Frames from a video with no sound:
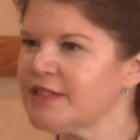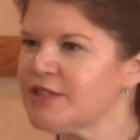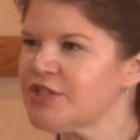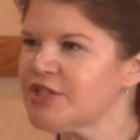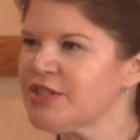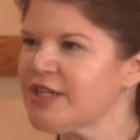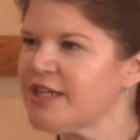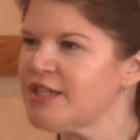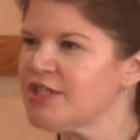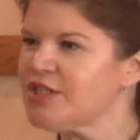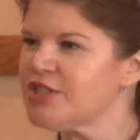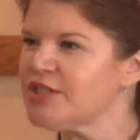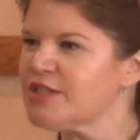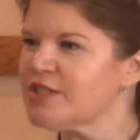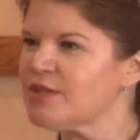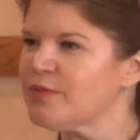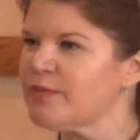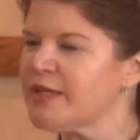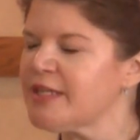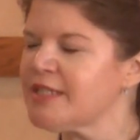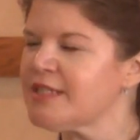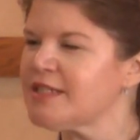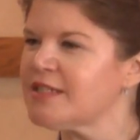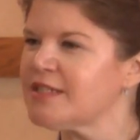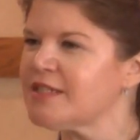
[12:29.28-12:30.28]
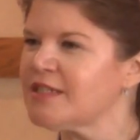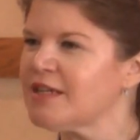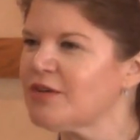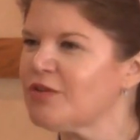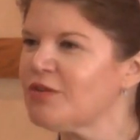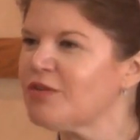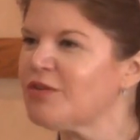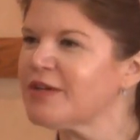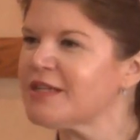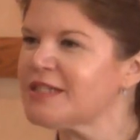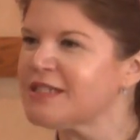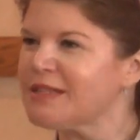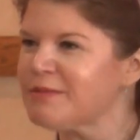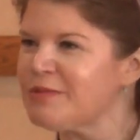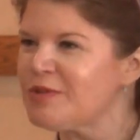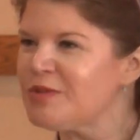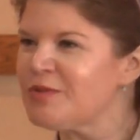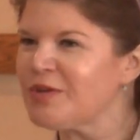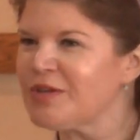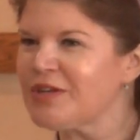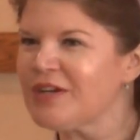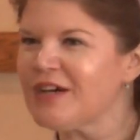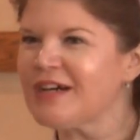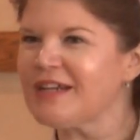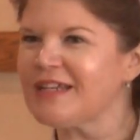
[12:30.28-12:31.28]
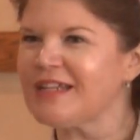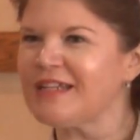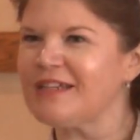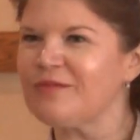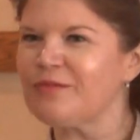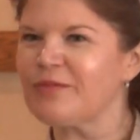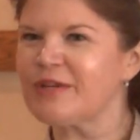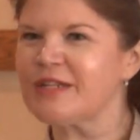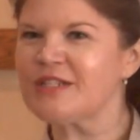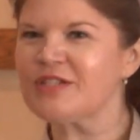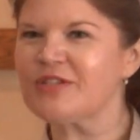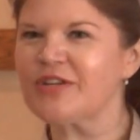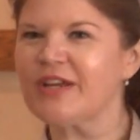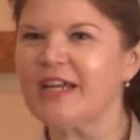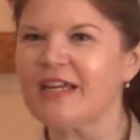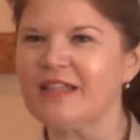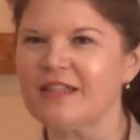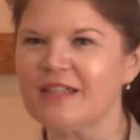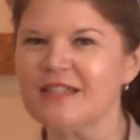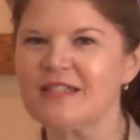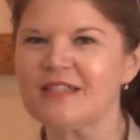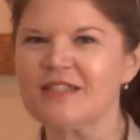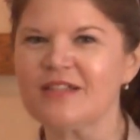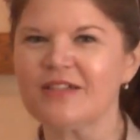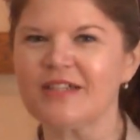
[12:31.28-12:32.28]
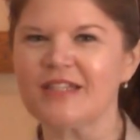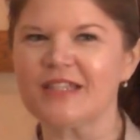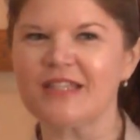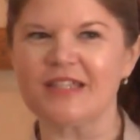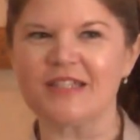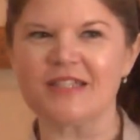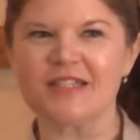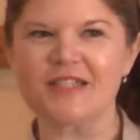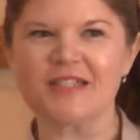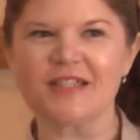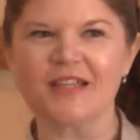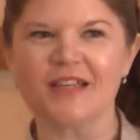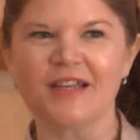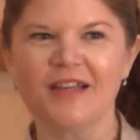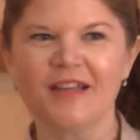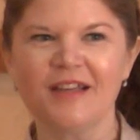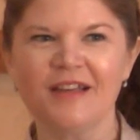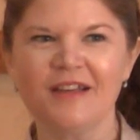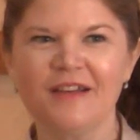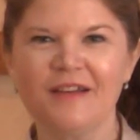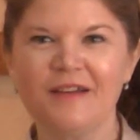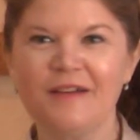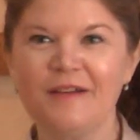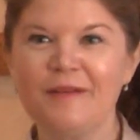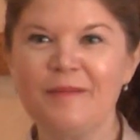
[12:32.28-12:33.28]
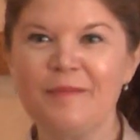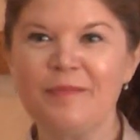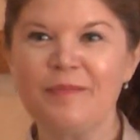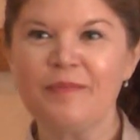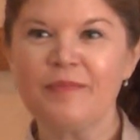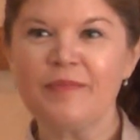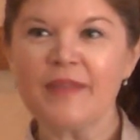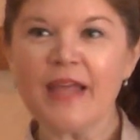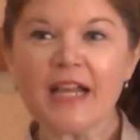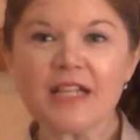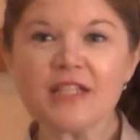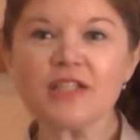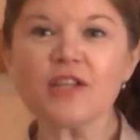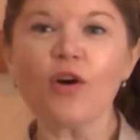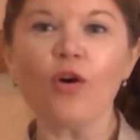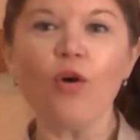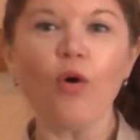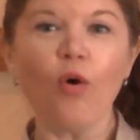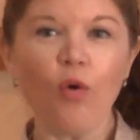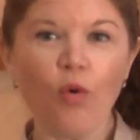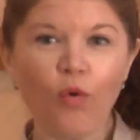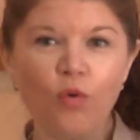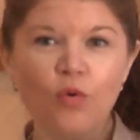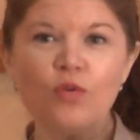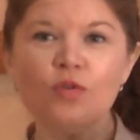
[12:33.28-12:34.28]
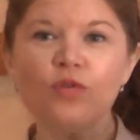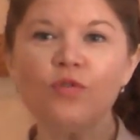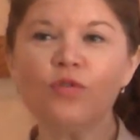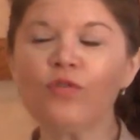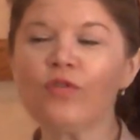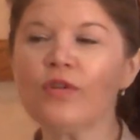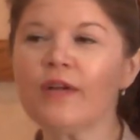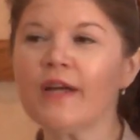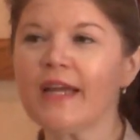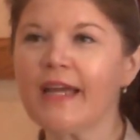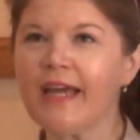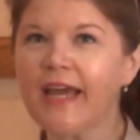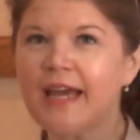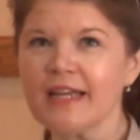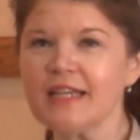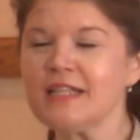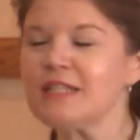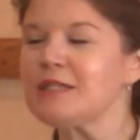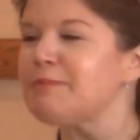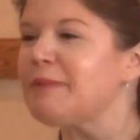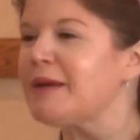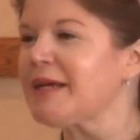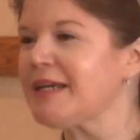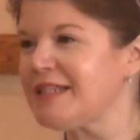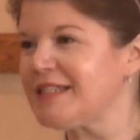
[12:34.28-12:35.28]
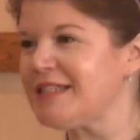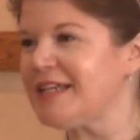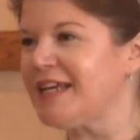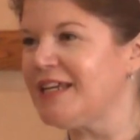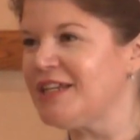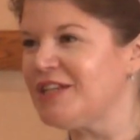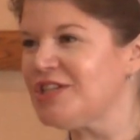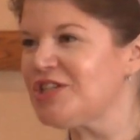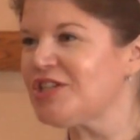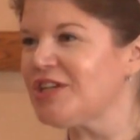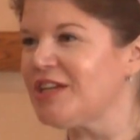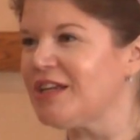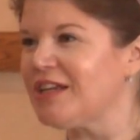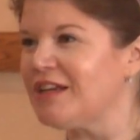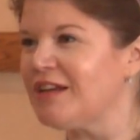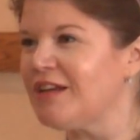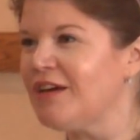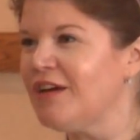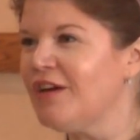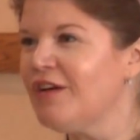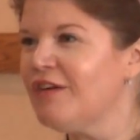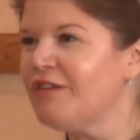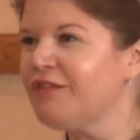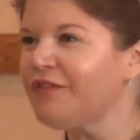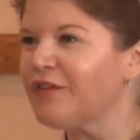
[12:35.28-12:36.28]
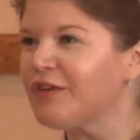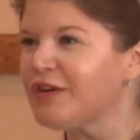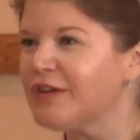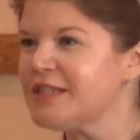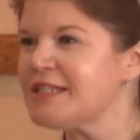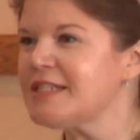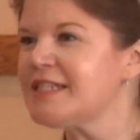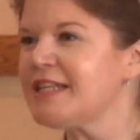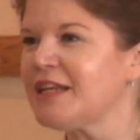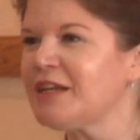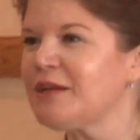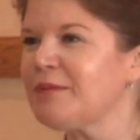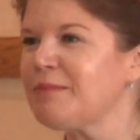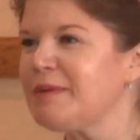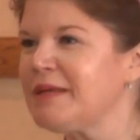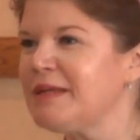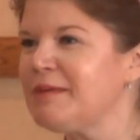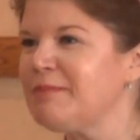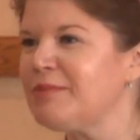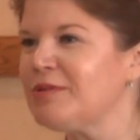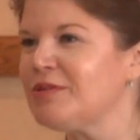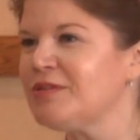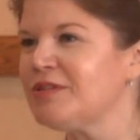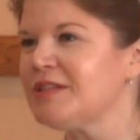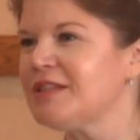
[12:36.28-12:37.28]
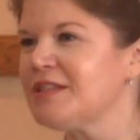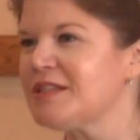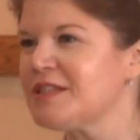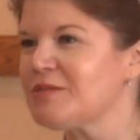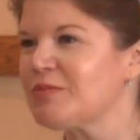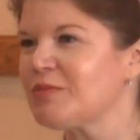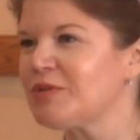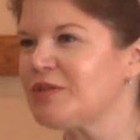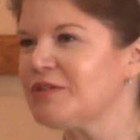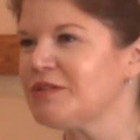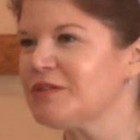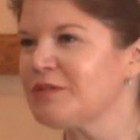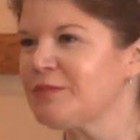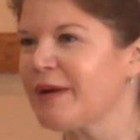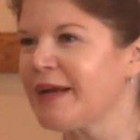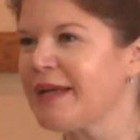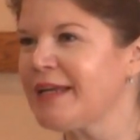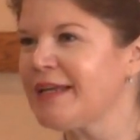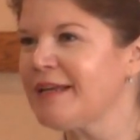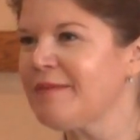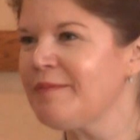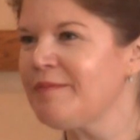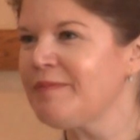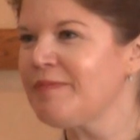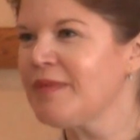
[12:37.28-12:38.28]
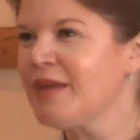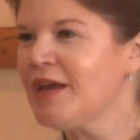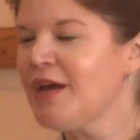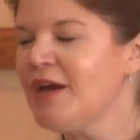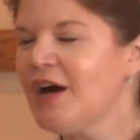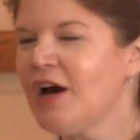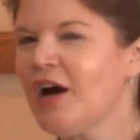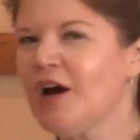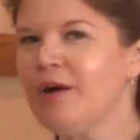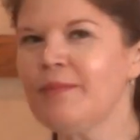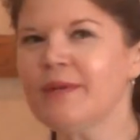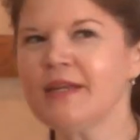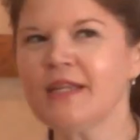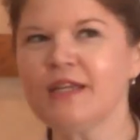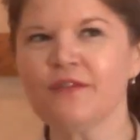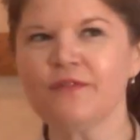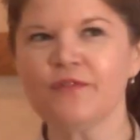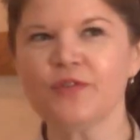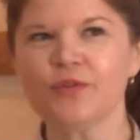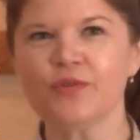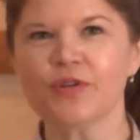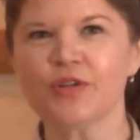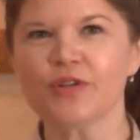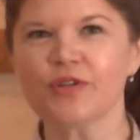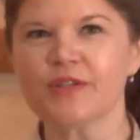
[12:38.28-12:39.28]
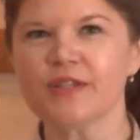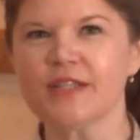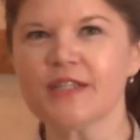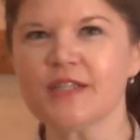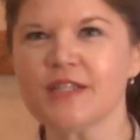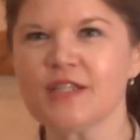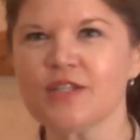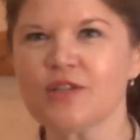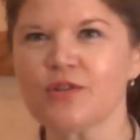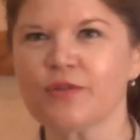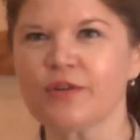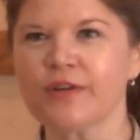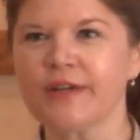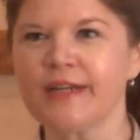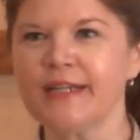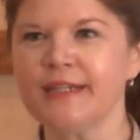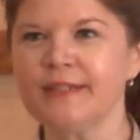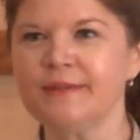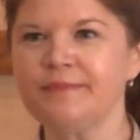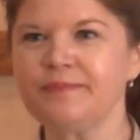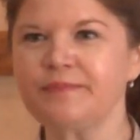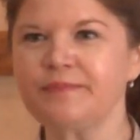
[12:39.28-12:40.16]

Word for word: Education's a waste of time. Okay, some of you are not. Raise your hand. Let's look at this. That's a whole expectation for a set of people in this world, right? How many of you heard this story?